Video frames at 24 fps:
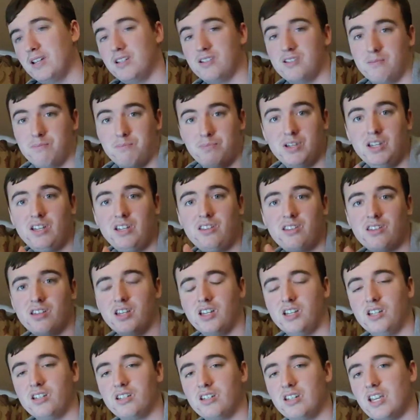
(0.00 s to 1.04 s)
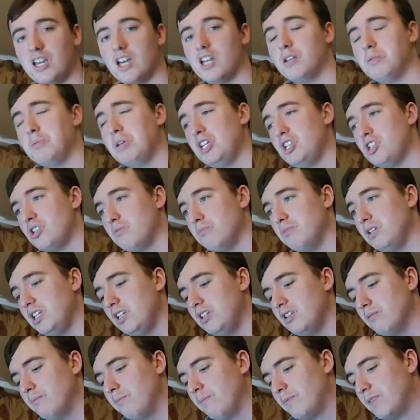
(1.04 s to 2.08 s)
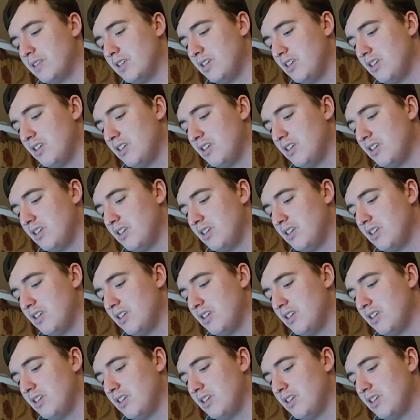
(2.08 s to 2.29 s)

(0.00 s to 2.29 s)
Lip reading: It's a big thing in the animation medium.